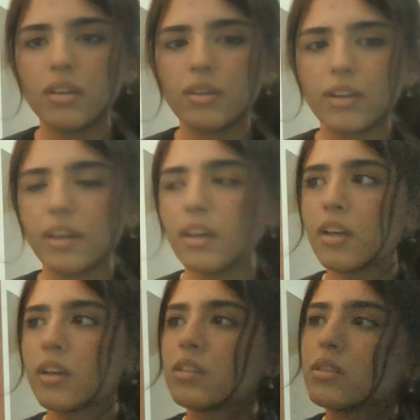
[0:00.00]
Okay,
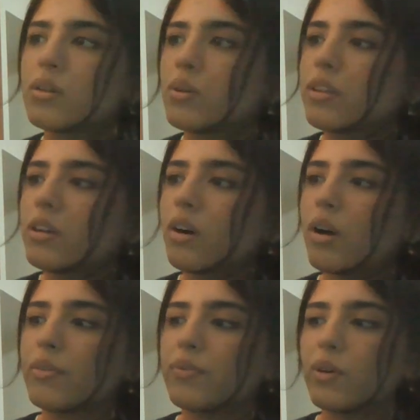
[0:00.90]
so there
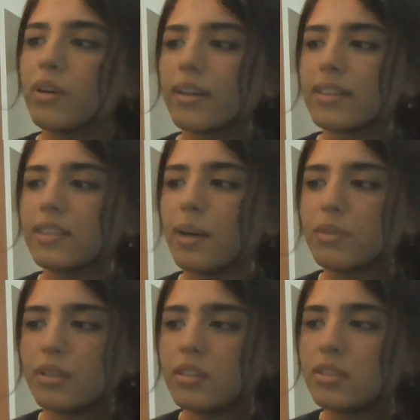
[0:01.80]
are four
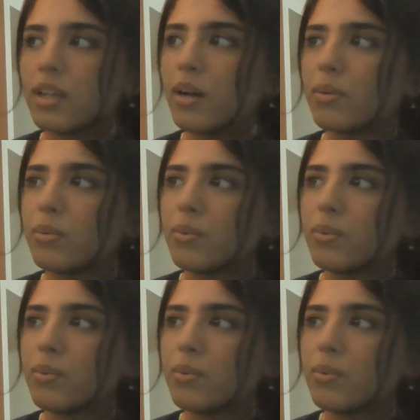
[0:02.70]
exceptions that